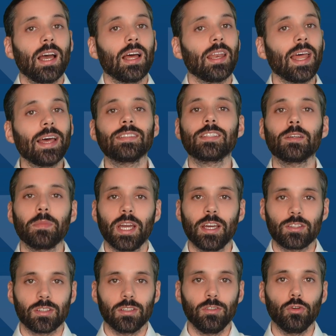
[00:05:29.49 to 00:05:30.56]
Let's
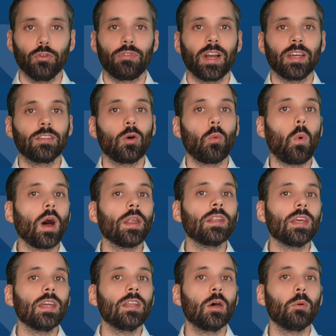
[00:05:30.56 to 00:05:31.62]
imagine you find a
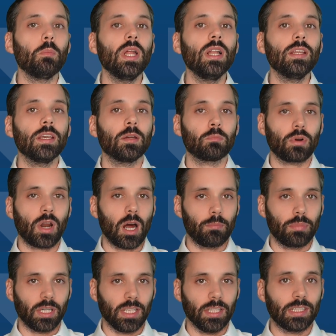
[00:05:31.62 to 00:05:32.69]
1 in a million
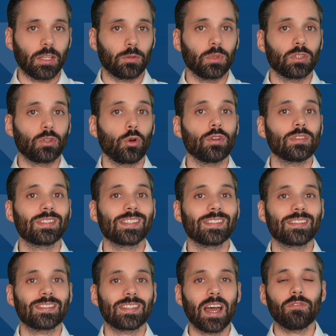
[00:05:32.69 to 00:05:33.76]
property that returns
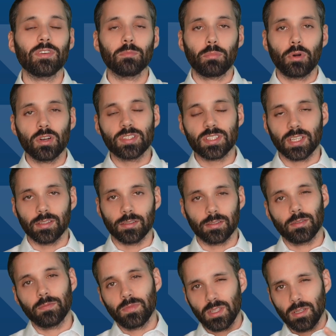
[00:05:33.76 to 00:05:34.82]
7%.
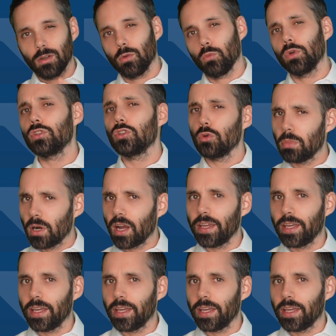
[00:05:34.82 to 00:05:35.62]
Would you buy